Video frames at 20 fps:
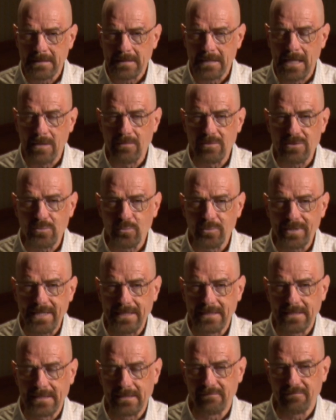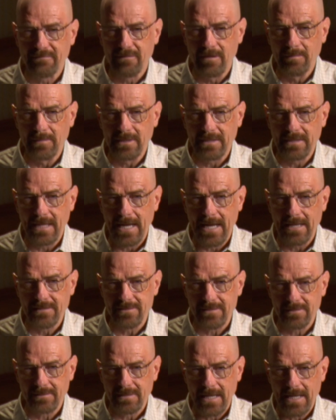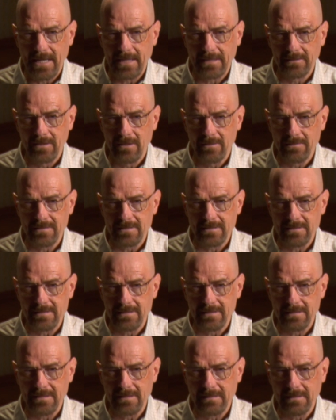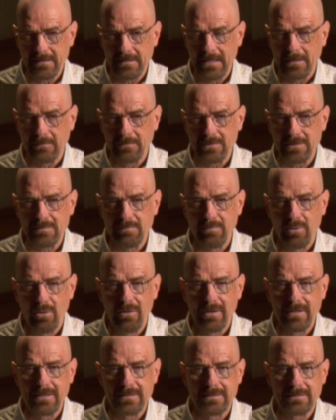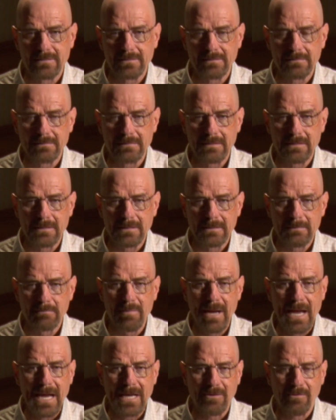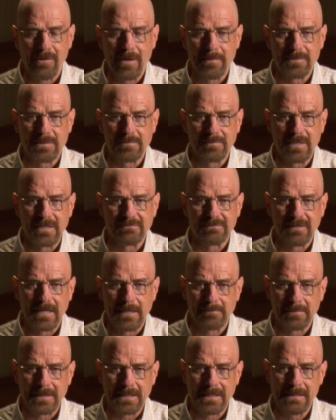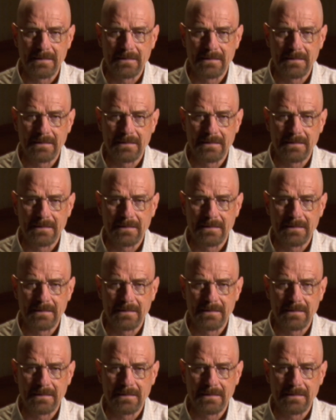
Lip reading: I was reeling from a cancer diagnosis that was poised to bankrupt my family.